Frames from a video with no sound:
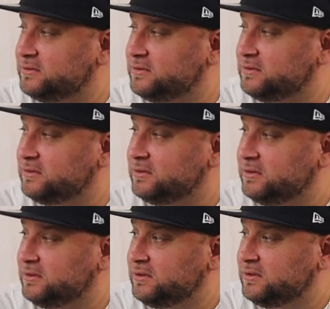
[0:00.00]

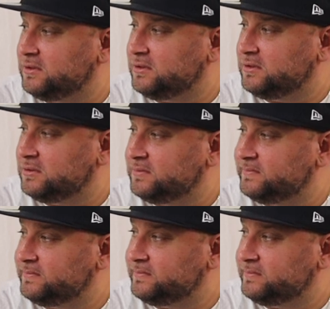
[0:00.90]

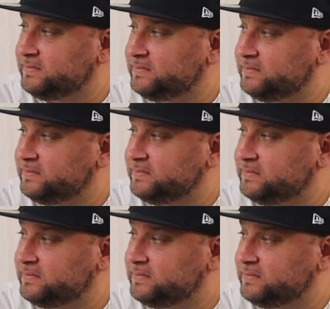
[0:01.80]

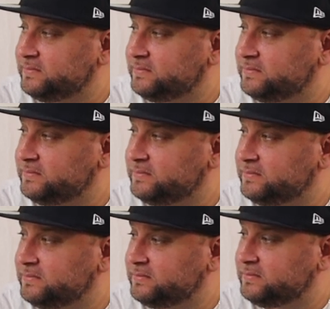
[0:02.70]

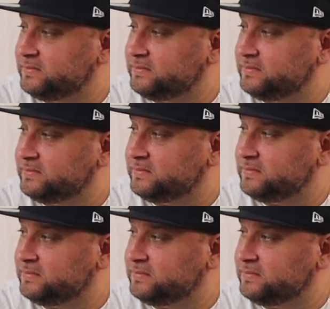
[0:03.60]
The person shown says nothing.